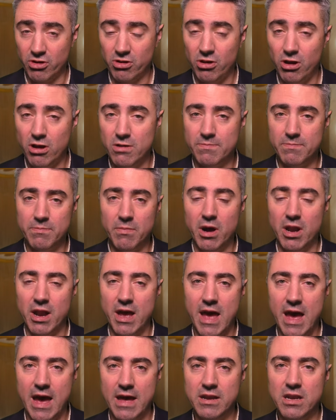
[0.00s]
the globe, might
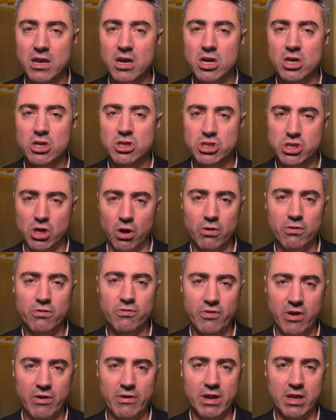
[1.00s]
I add, shows
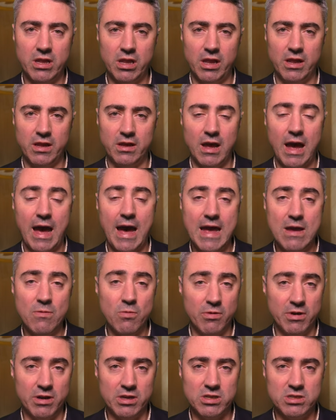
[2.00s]
very clearly, A,
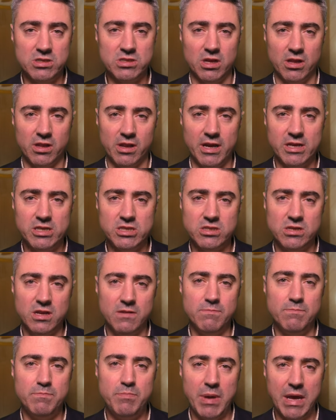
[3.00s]
we're in consolidation,
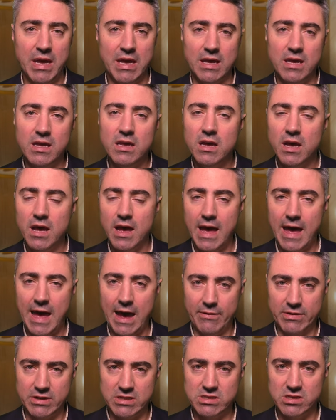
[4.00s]
and B,
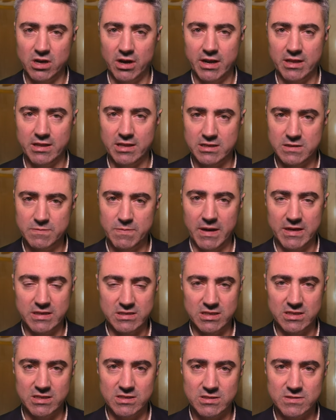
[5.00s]
how exciting that
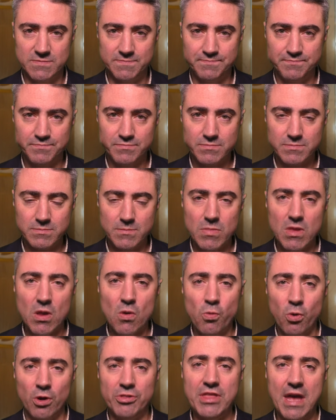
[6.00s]
space is.
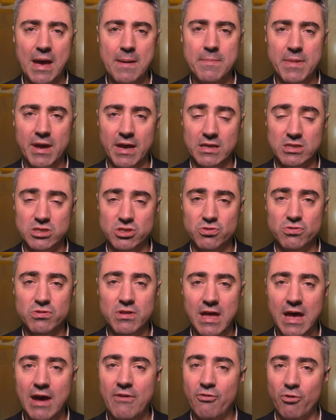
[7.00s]
What that means, you
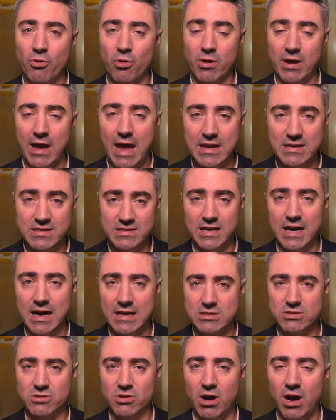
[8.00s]
therefore can
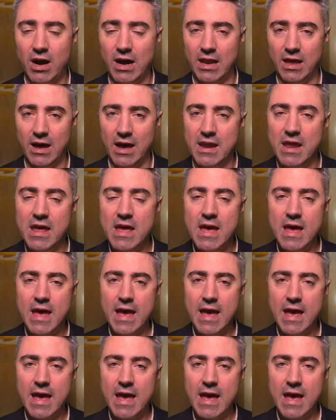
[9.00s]
start to highlight